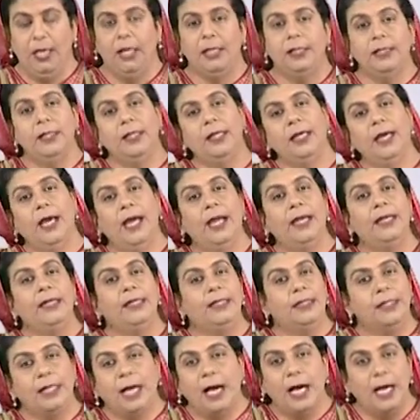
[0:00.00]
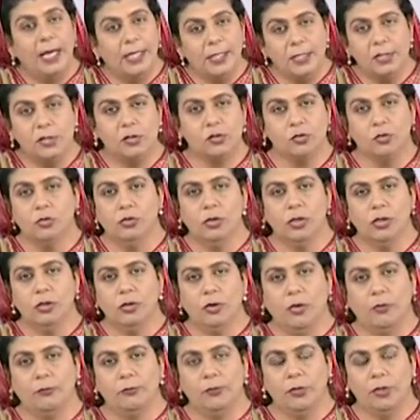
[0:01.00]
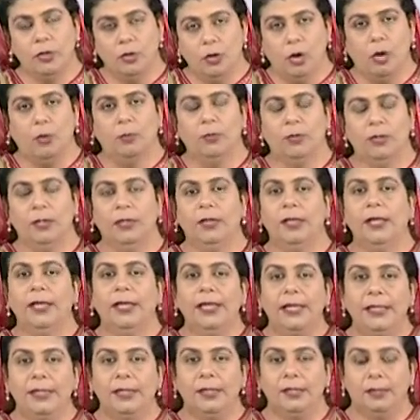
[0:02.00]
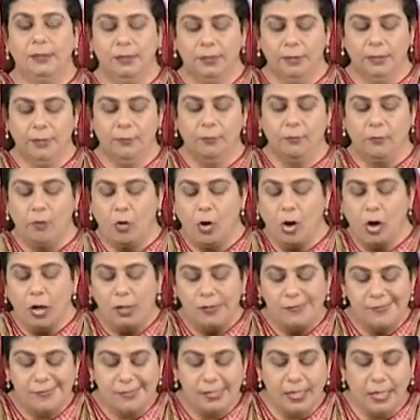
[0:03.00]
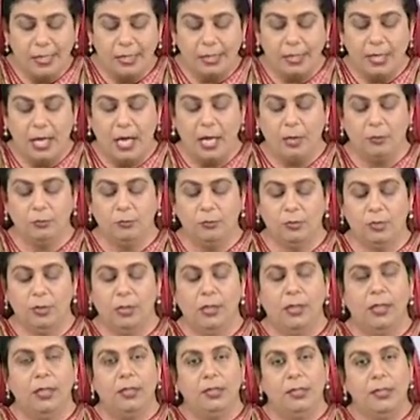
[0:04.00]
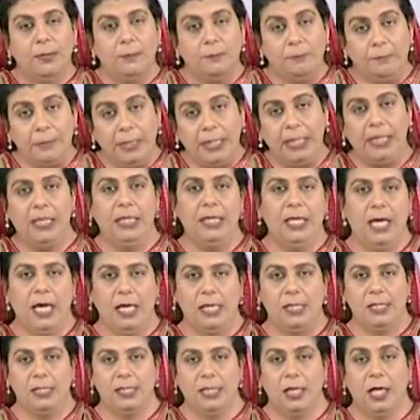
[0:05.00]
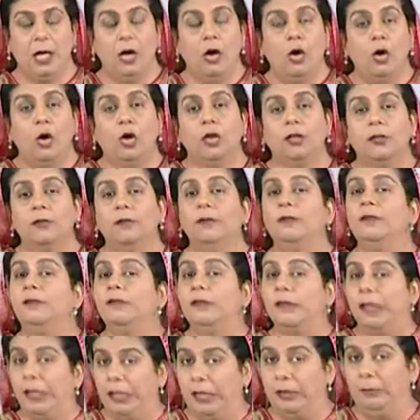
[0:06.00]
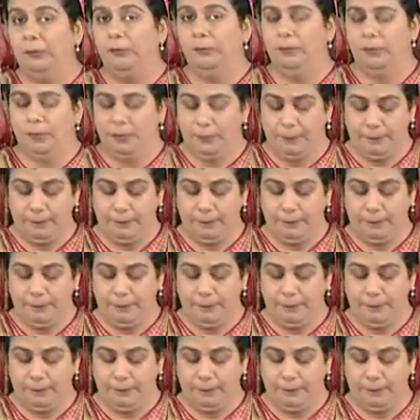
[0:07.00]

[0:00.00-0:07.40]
The entire story of the novel, it revolves around the main idea or the theme.